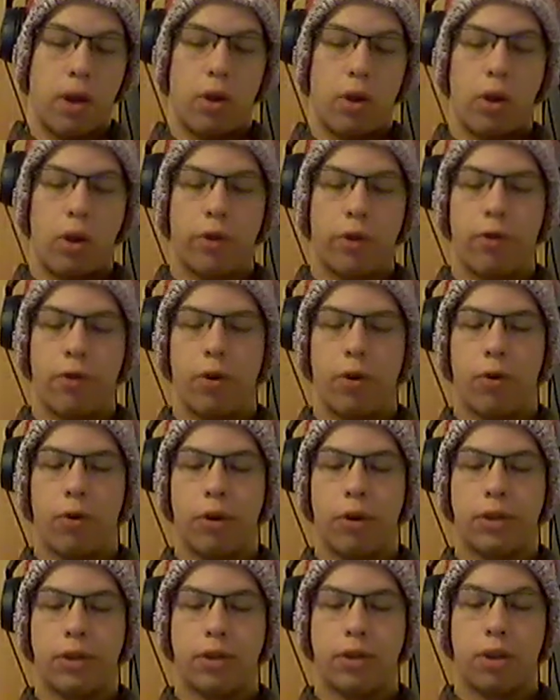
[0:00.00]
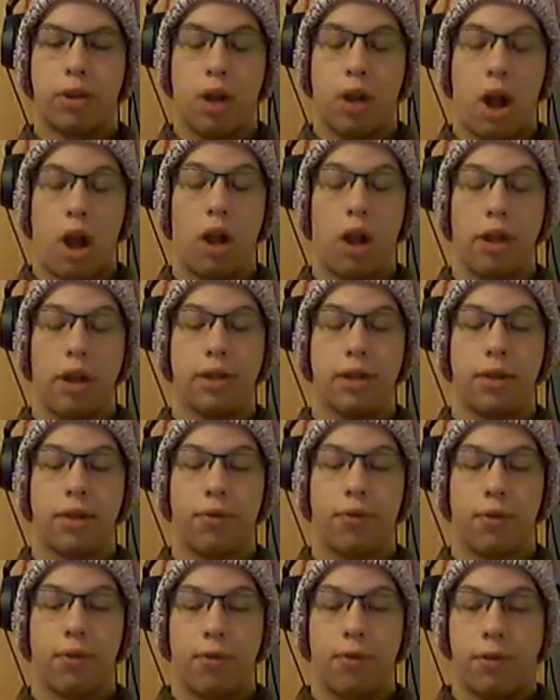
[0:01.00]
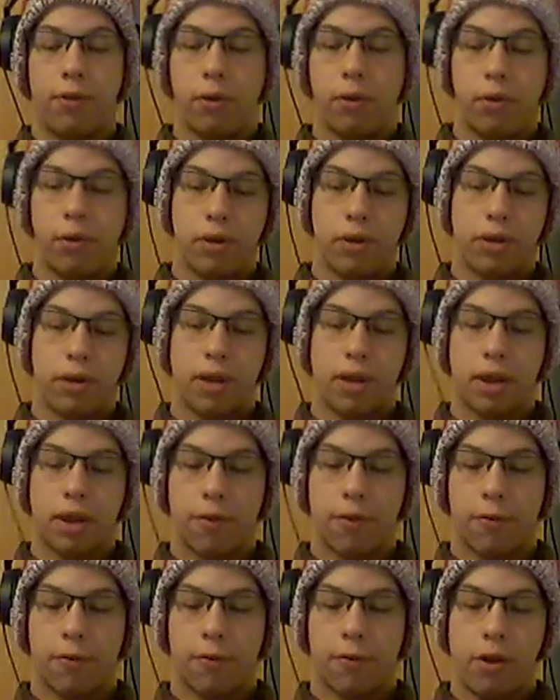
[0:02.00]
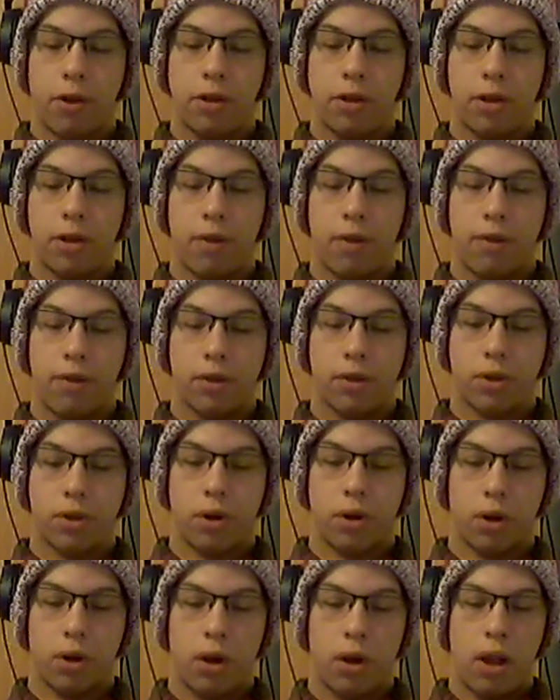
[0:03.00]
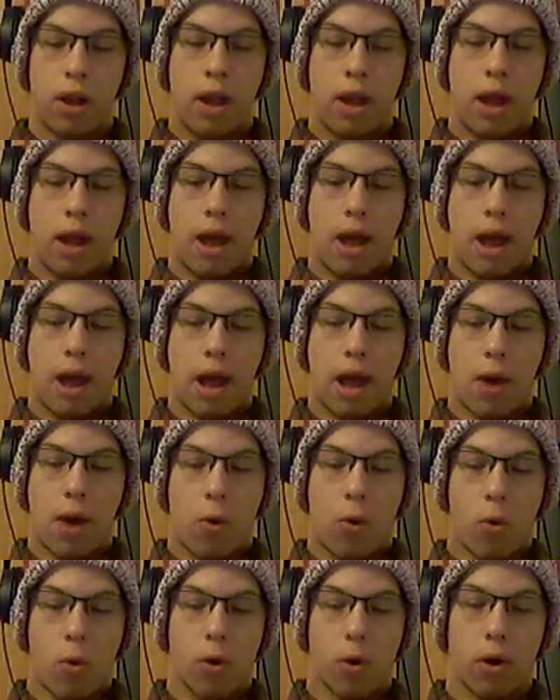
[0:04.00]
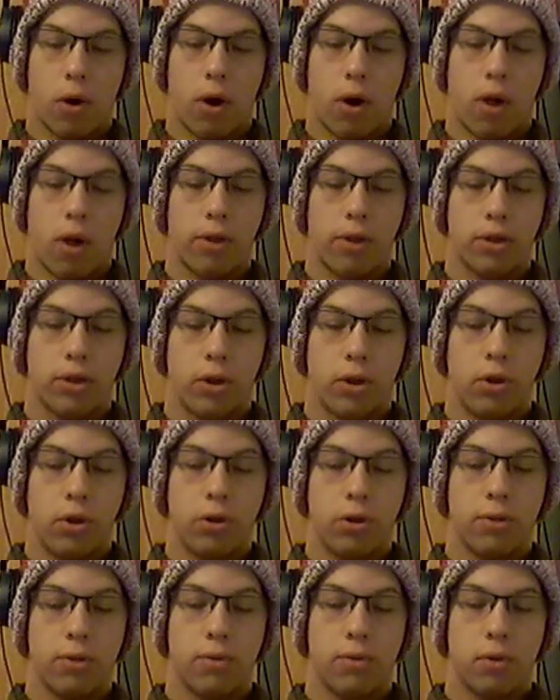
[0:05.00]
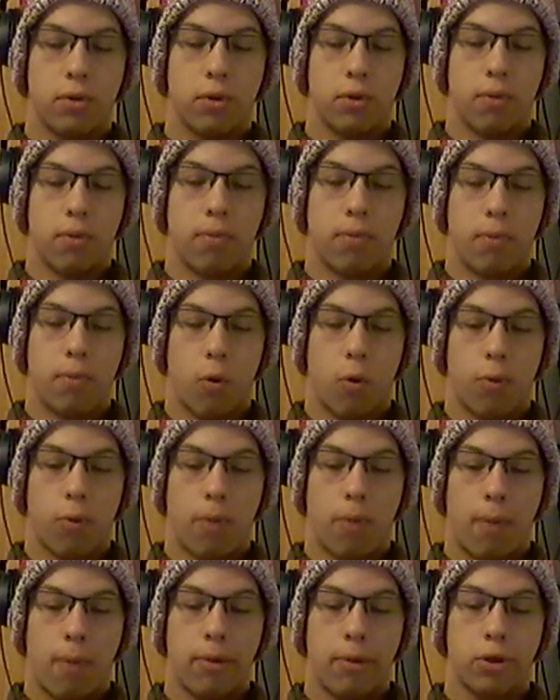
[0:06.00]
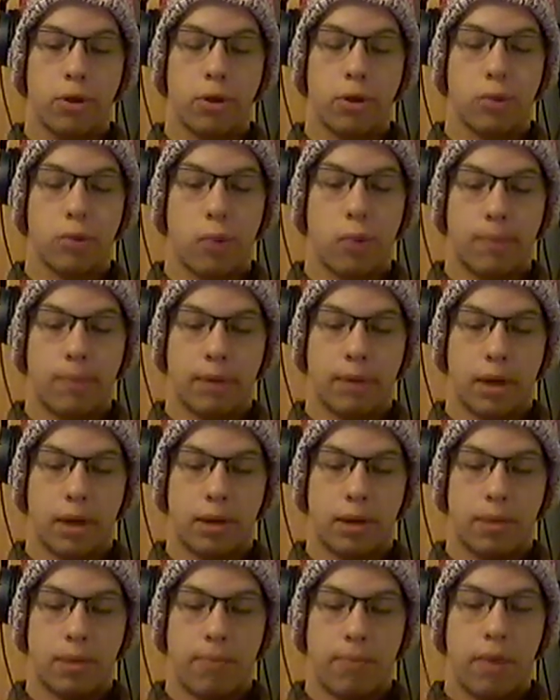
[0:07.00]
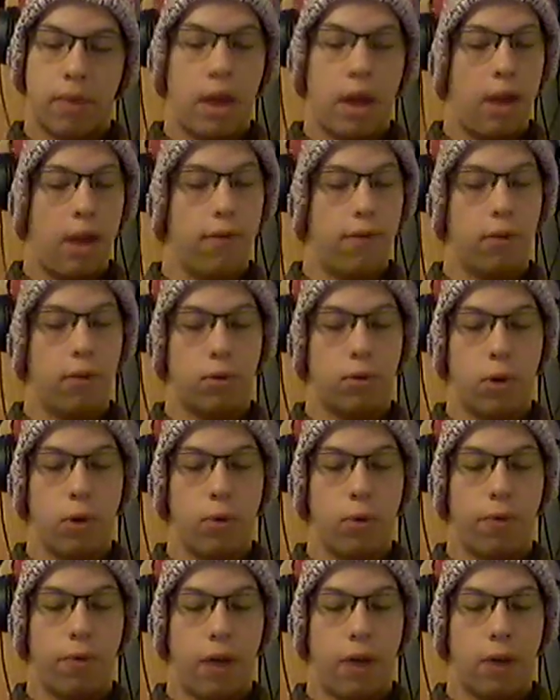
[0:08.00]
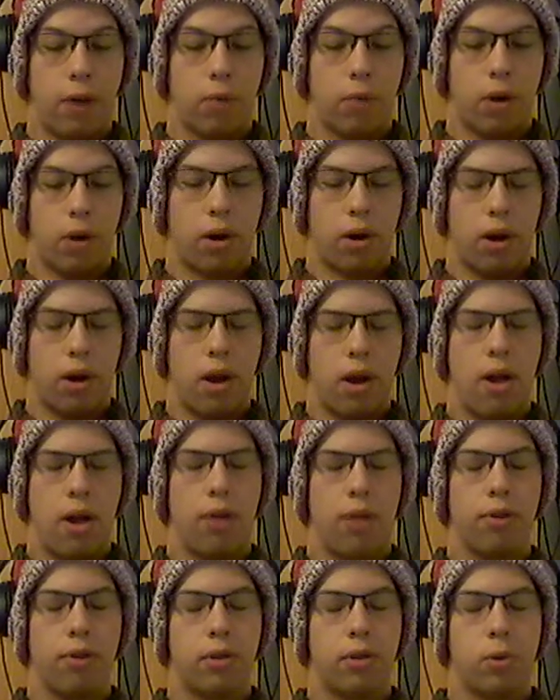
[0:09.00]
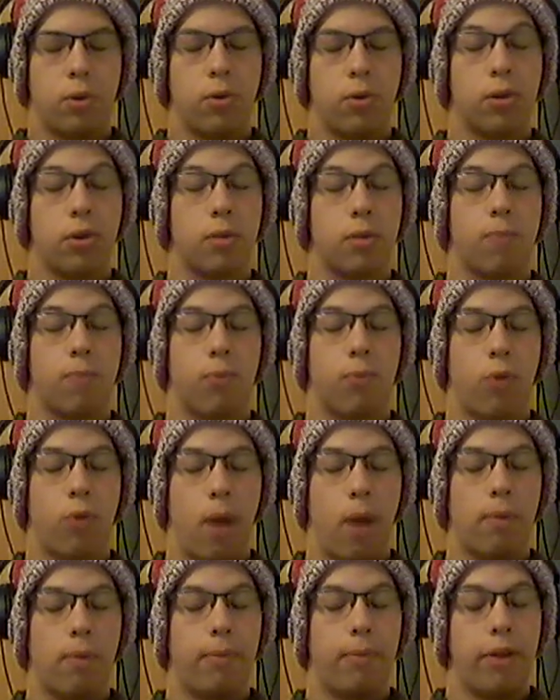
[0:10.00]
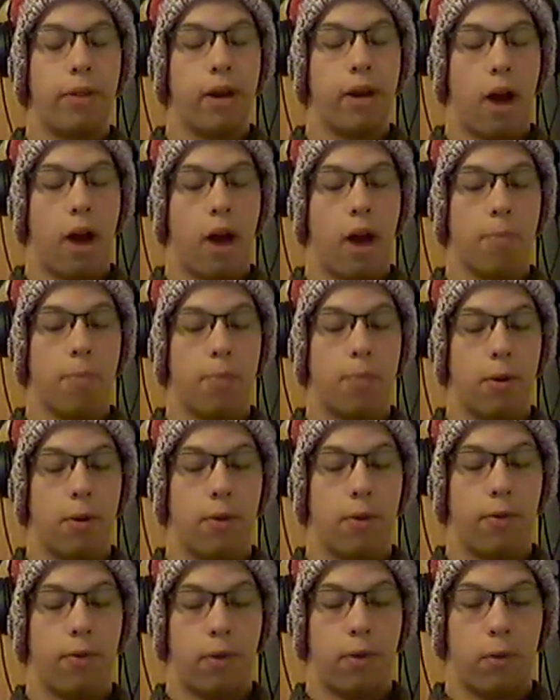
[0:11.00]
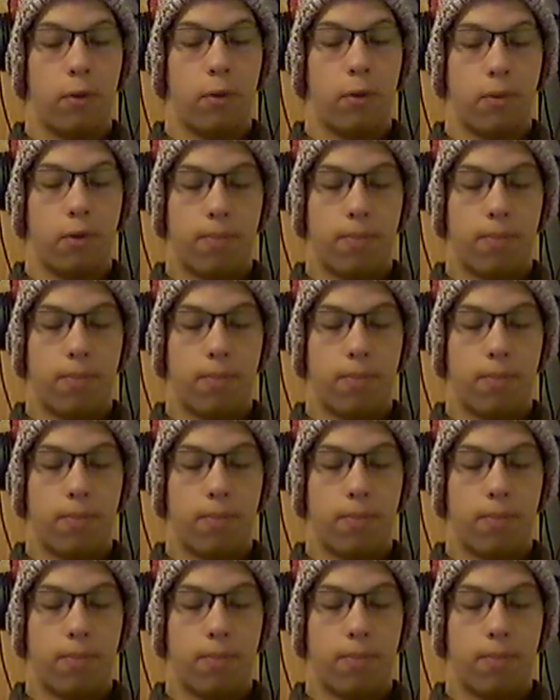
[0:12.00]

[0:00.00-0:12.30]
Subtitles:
Look for a list of reviewers at the front of the journal or on the journal's or publisher's website. If you don't find one, the source is probably not peer-reviewed.